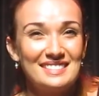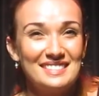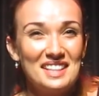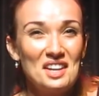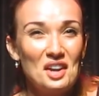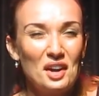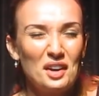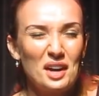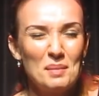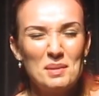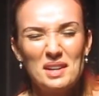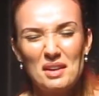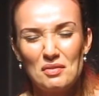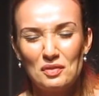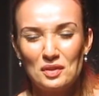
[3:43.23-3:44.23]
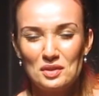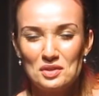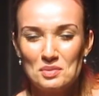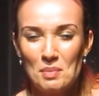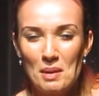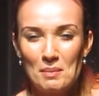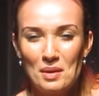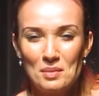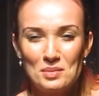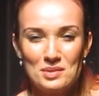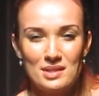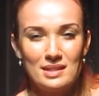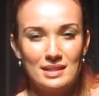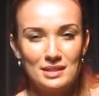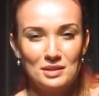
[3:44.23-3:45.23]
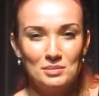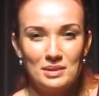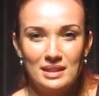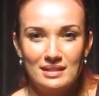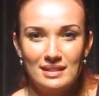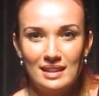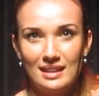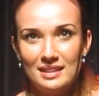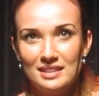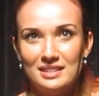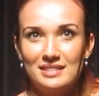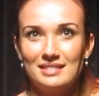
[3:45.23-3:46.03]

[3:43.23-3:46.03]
They are. I mean, at first my mom was a little bit like.